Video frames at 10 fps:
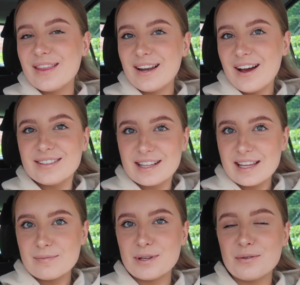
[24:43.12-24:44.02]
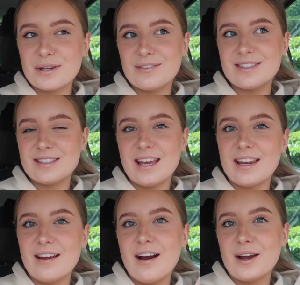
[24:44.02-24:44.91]
Last clip you would have
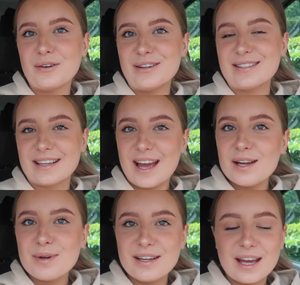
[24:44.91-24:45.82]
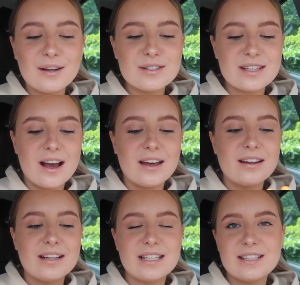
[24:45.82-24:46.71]
seen, I was getting my nails
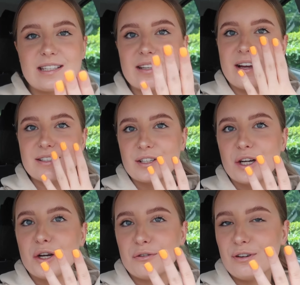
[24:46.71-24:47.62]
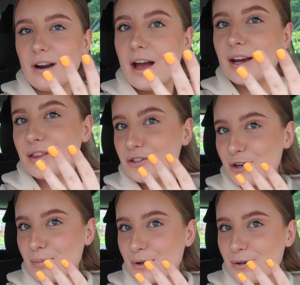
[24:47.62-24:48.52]
done. I did decide to go for like the
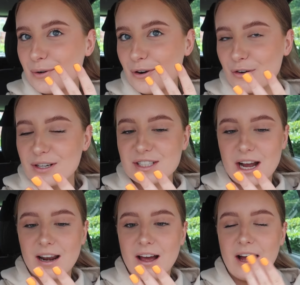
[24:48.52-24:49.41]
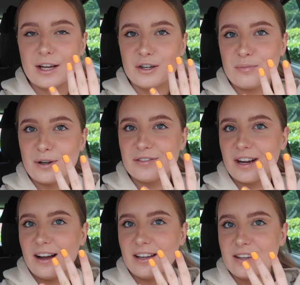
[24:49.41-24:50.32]
tropical orange colour. I got both
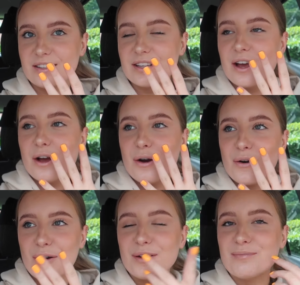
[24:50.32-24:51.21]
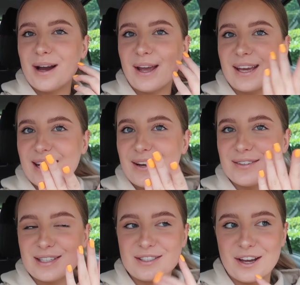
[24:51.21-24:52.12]
the colours on my
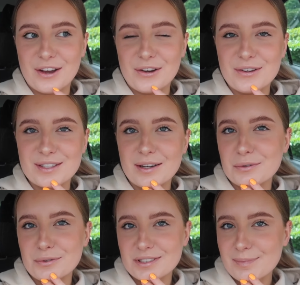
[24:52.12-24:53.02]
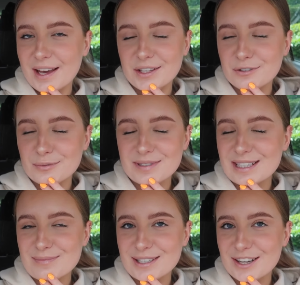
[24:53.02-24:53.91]
nails and toes. I will spare you from
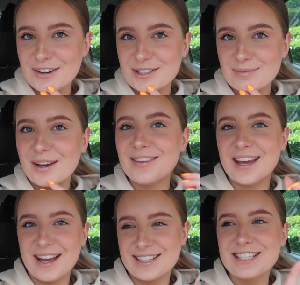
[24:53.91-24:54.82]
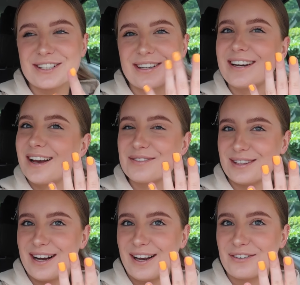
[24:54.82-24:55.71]
seeing my toes, but they actually look really nice
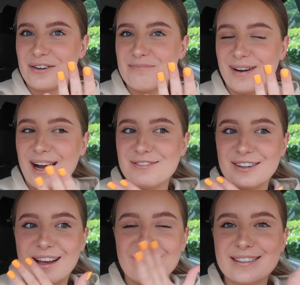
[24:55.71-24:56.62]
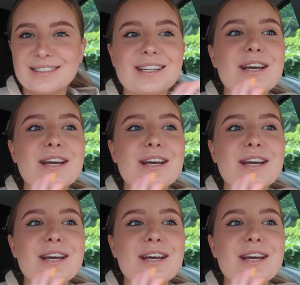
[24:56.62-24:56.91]
with the colour on, but I feel like